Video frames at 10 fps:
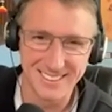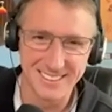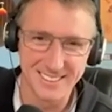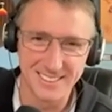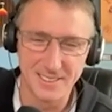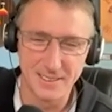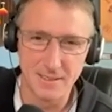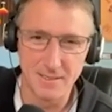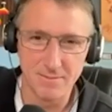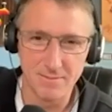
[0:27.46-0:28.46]

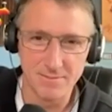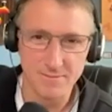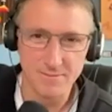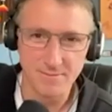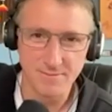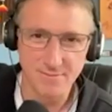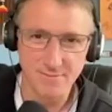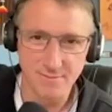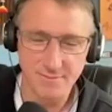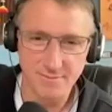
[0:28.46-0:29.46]

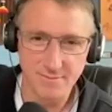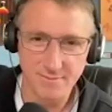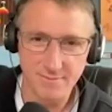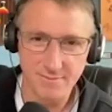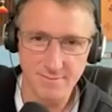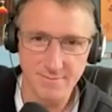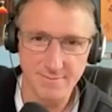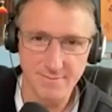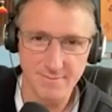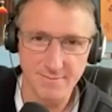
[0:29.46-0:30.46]

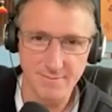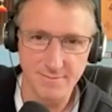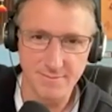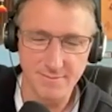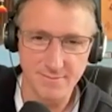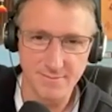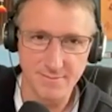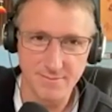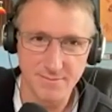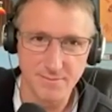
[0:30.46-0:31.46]

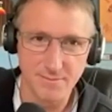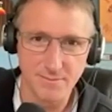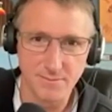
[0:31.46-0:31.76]
This person isn't speaking.